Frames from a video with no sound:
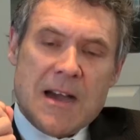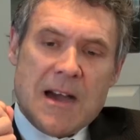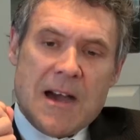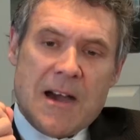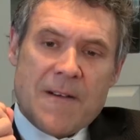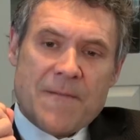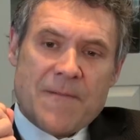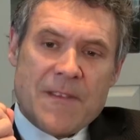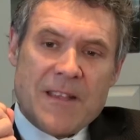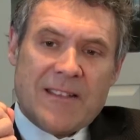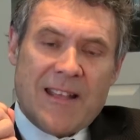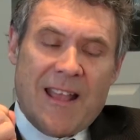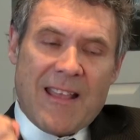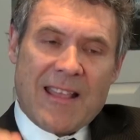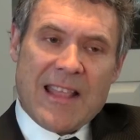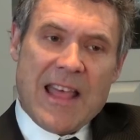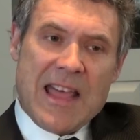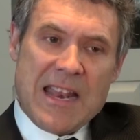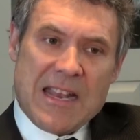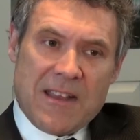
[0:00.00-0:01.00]
of these
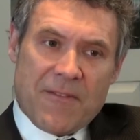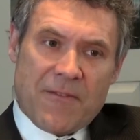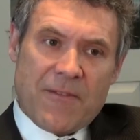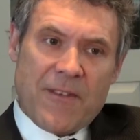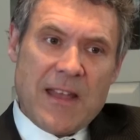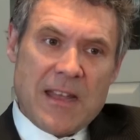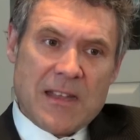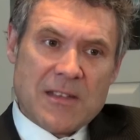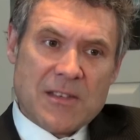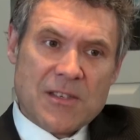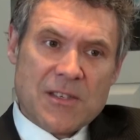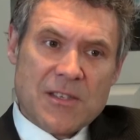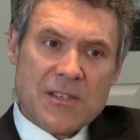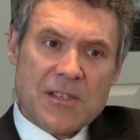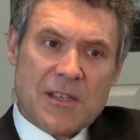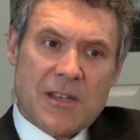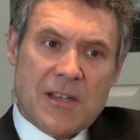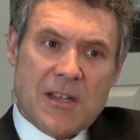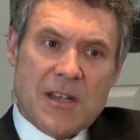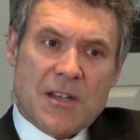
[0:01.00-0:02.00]
athletic
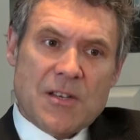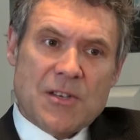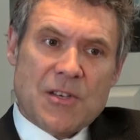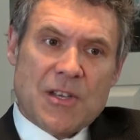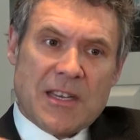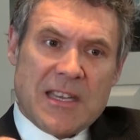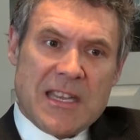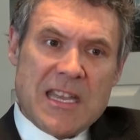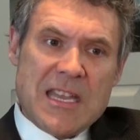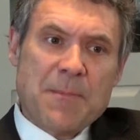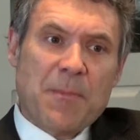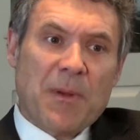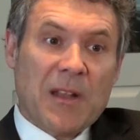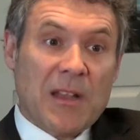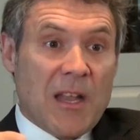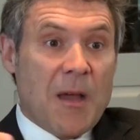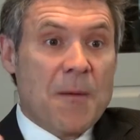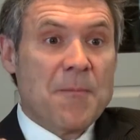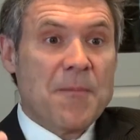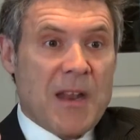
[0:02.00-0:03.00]
events to keep
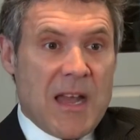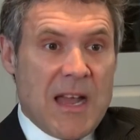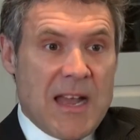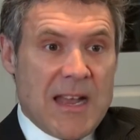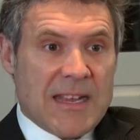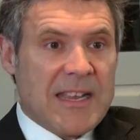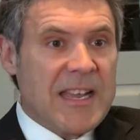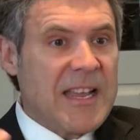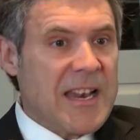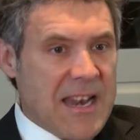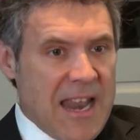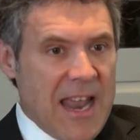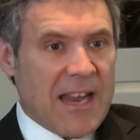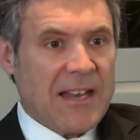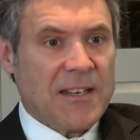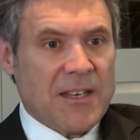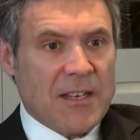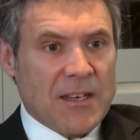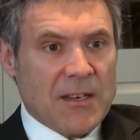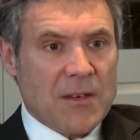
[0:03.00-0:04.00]
alumni
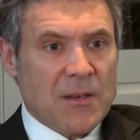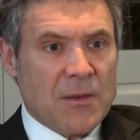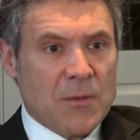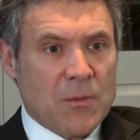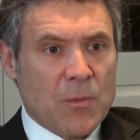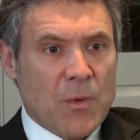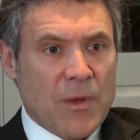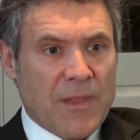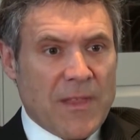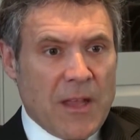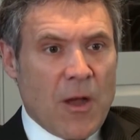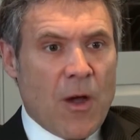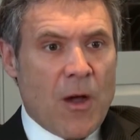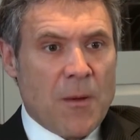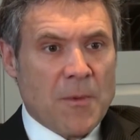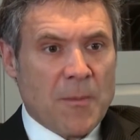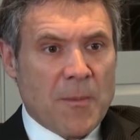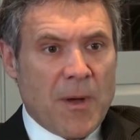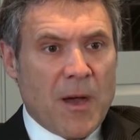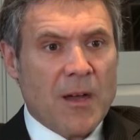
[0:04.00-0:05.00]
connected with the
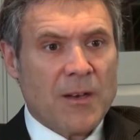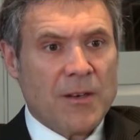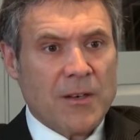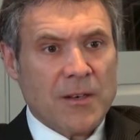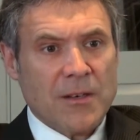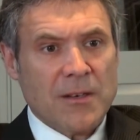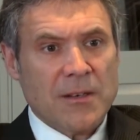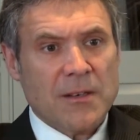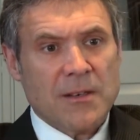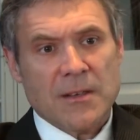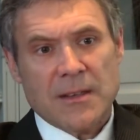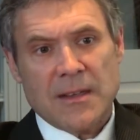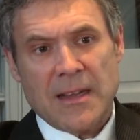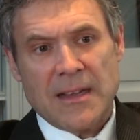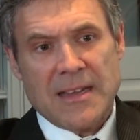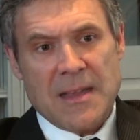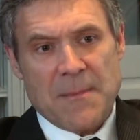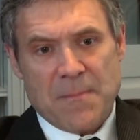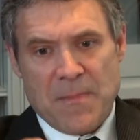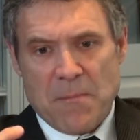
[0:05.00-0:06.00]
alma mater
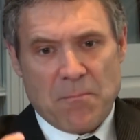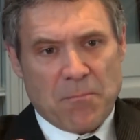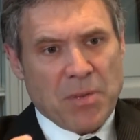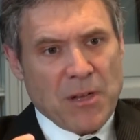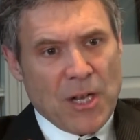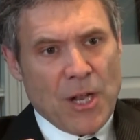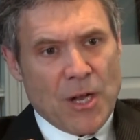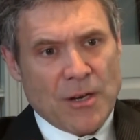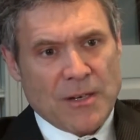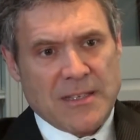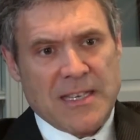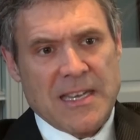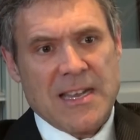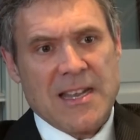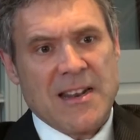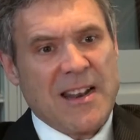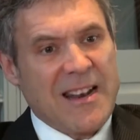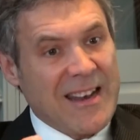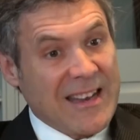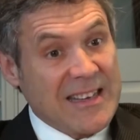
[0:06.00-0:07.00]
and keep them plugged
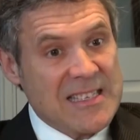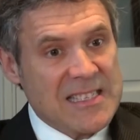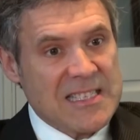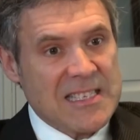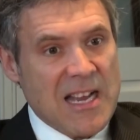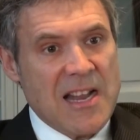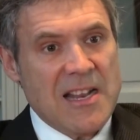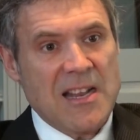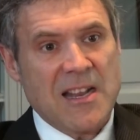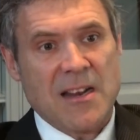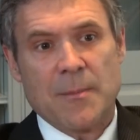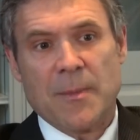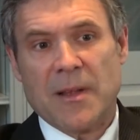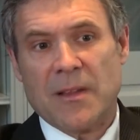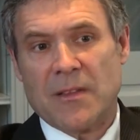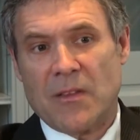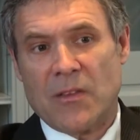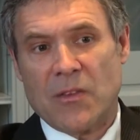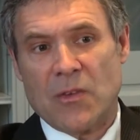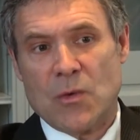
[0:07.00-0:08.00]
in and excited
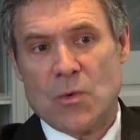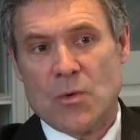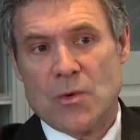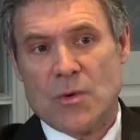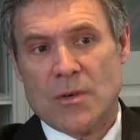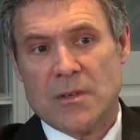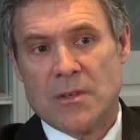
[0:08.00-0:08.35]
about the school.